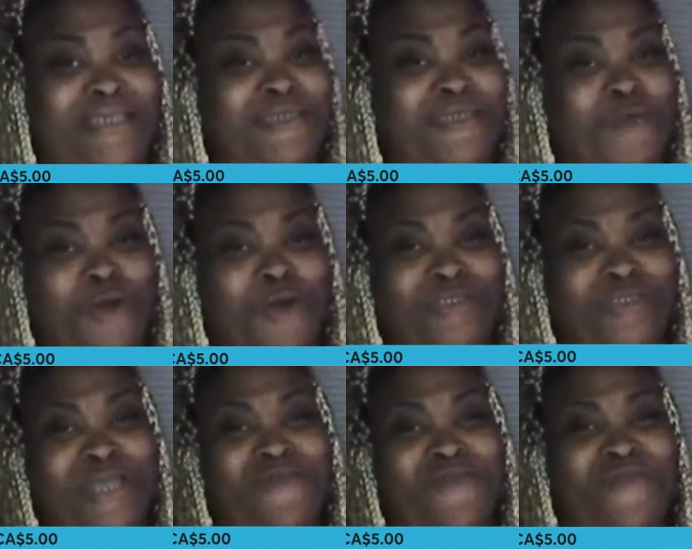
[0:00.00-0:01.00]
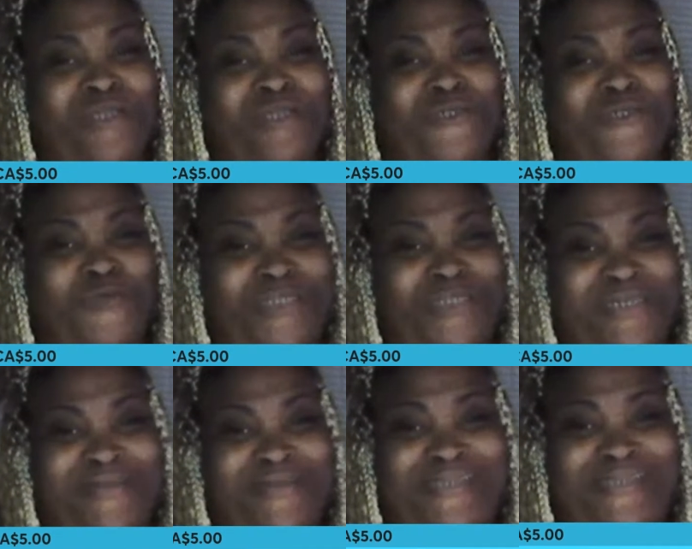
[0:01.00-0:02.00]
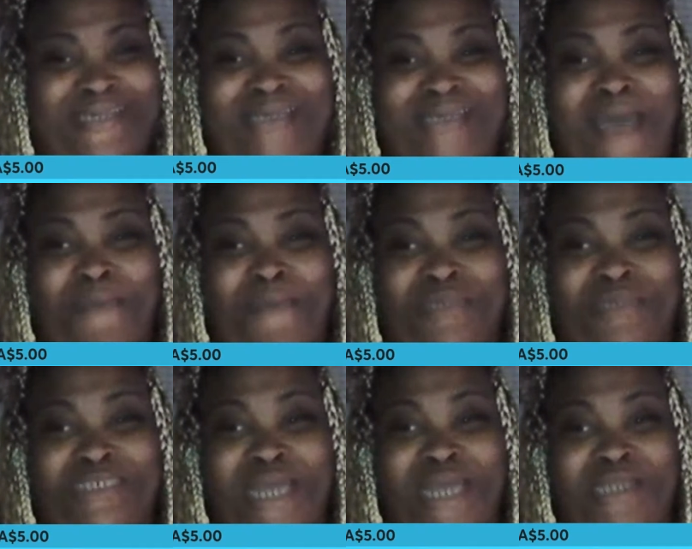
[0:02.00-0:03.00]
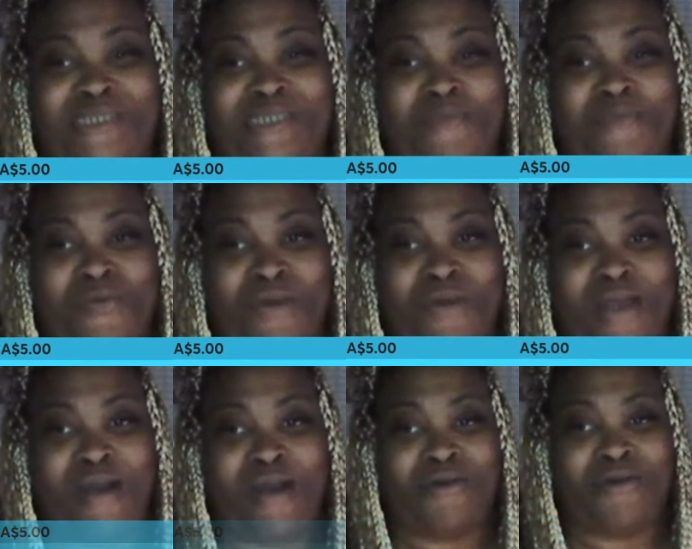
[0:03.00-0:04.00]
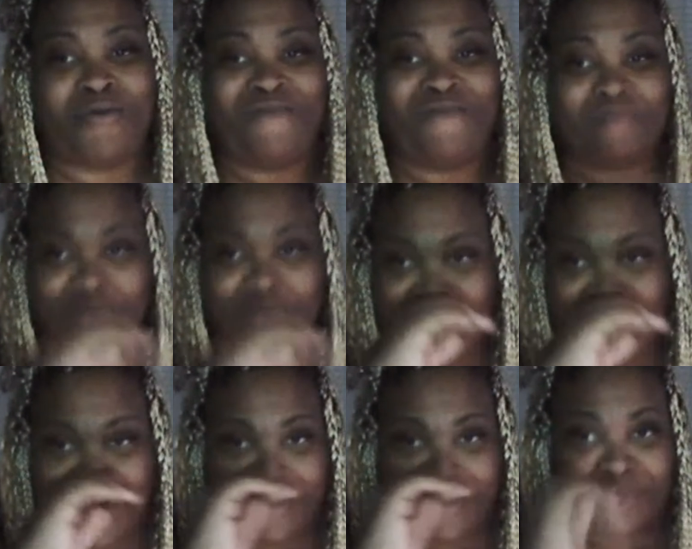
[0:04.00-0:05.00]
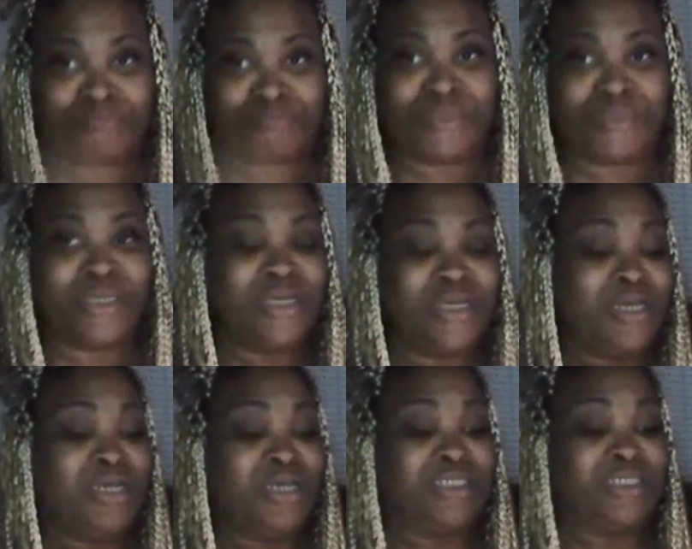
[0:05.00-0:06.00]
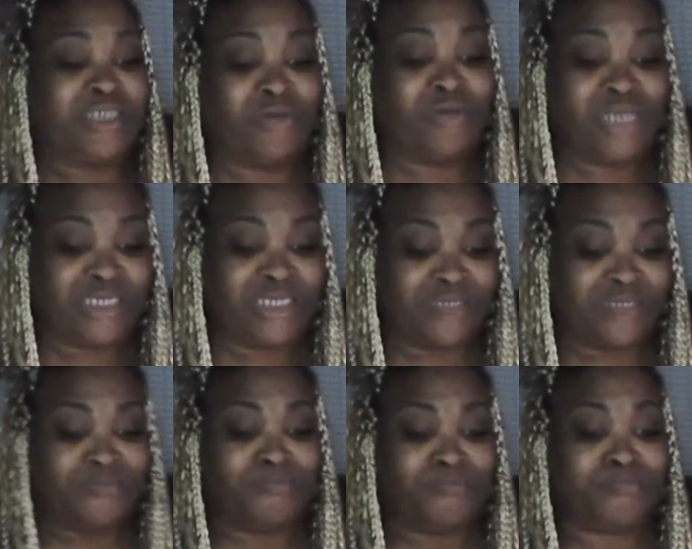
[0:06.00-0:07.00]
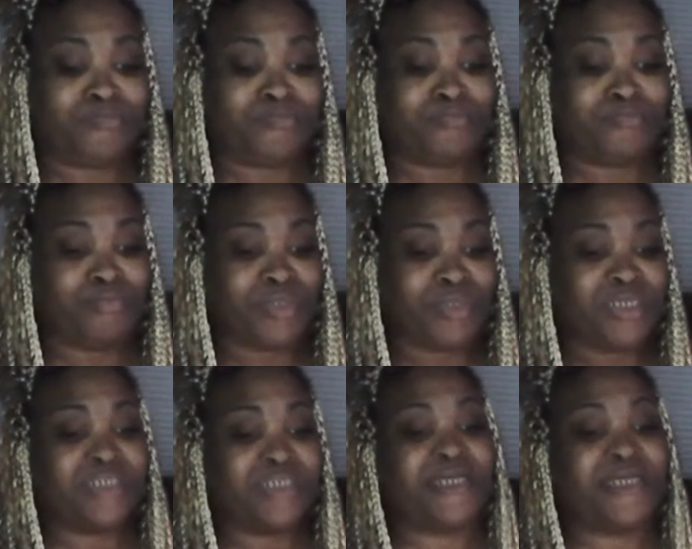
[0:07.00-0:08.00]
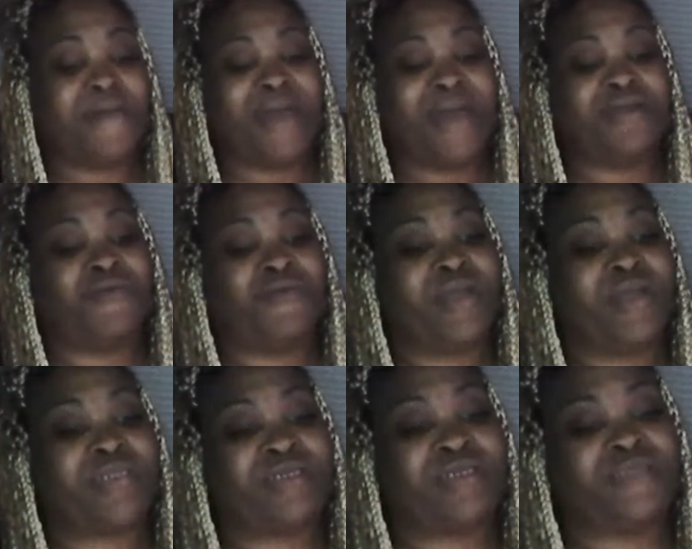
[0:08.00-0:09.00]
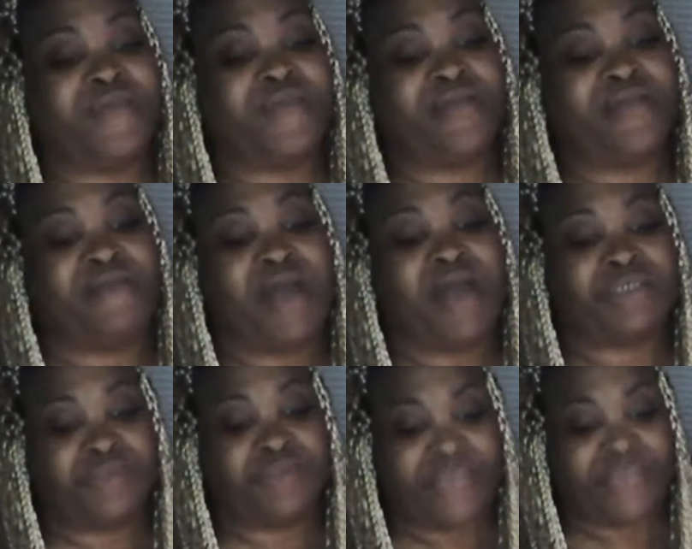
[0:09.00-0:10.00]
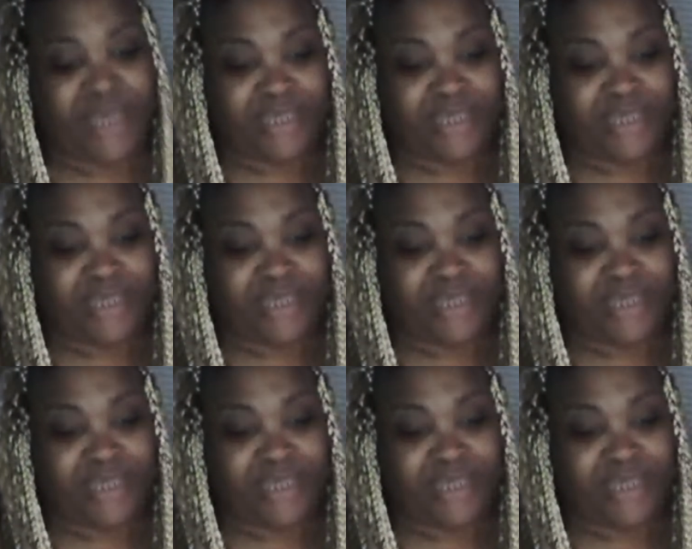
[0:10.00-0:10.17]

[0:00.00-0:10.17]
Rose, thank you for the super sticker, sis. I appreciate the support all the way from Canada. So listen, somebody corrected her spelling of ostracized.